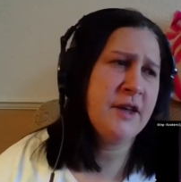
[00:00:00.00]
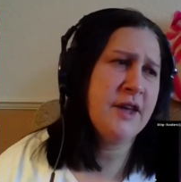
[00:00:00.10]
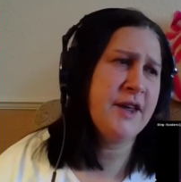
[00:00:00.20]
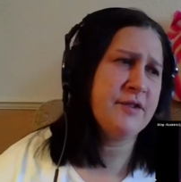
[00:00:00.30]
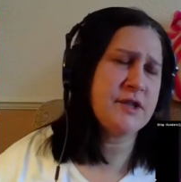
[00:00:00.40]

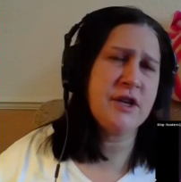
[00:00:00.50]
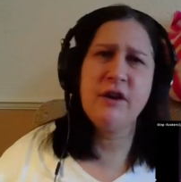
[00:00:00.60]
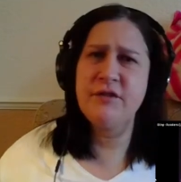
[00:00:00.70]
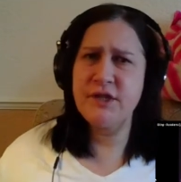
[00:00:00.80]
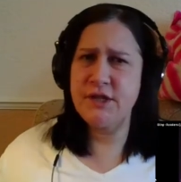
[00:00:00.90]
if there's a lot
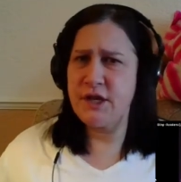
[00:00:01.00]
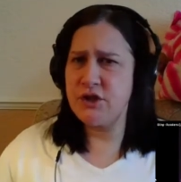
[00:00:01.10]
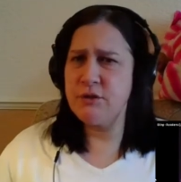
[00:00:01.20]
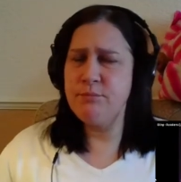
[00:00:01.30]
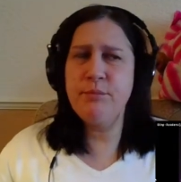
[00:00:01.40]
of
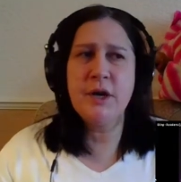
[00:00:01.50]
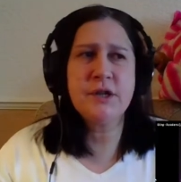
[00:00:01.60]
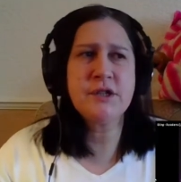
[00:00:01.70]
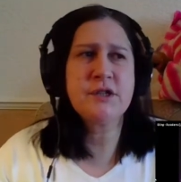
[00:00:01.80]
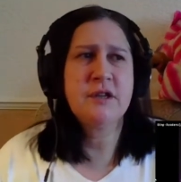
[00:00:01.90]
dissension but